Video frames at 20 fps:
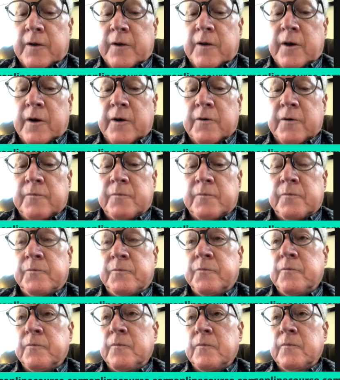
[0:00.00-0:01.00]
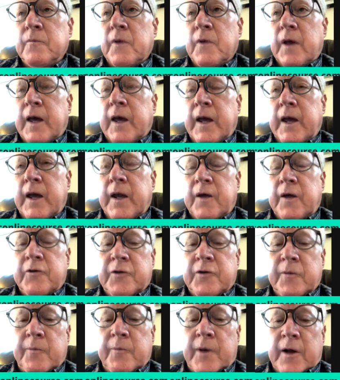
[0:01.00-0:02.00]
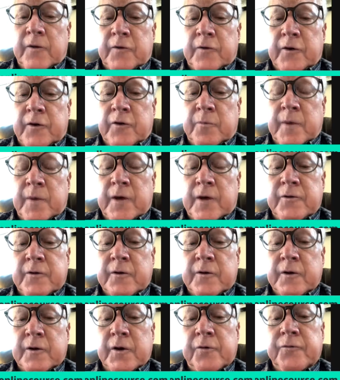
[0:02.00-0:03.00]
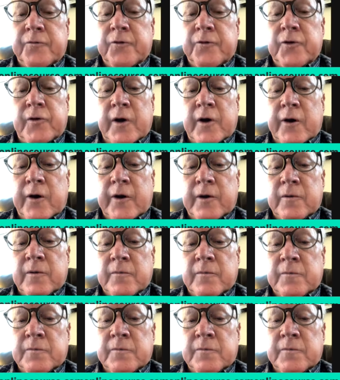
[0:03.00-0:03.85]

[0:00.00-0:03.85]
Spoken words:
They're eating. Chimpanzee is basically a fruitarian,